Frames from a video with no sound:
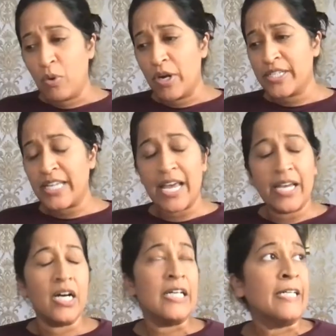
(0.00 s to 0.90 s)
want to
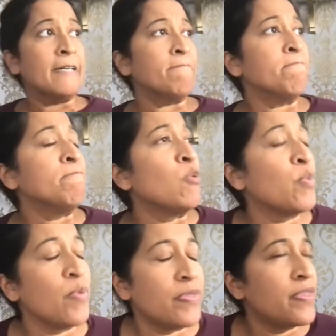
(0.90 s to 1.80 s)
say um
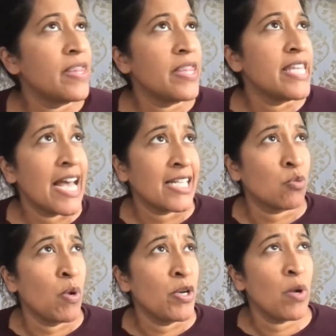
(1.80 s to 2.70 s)

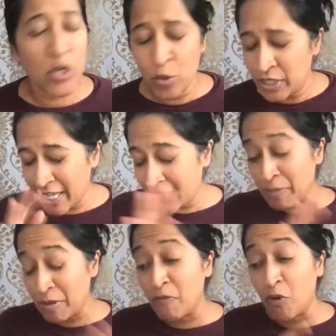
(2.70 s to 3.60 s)
yes, when, when you said
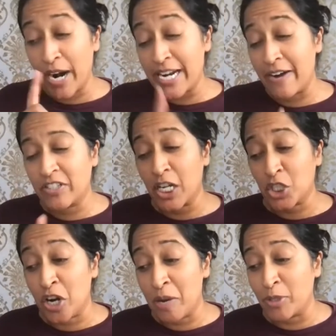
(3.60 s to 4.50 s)
something before and I never
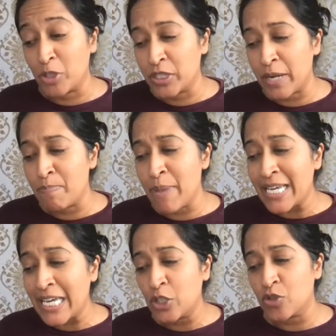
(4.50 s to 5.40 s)
touched on it, but you said
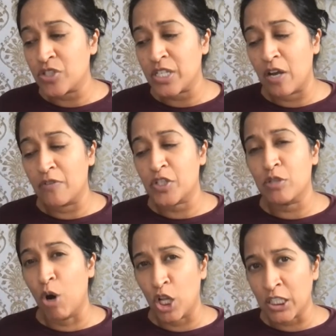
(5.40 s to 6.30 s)
making oh, yeah. yourself
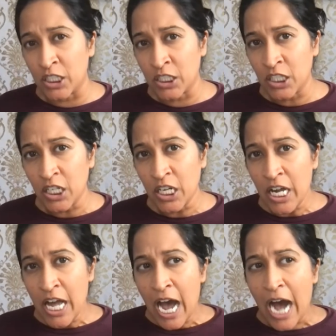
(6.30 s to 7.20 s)
smaller
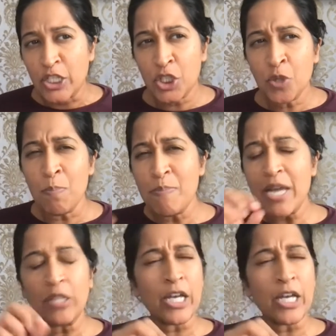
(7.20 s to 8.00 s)
did you meet?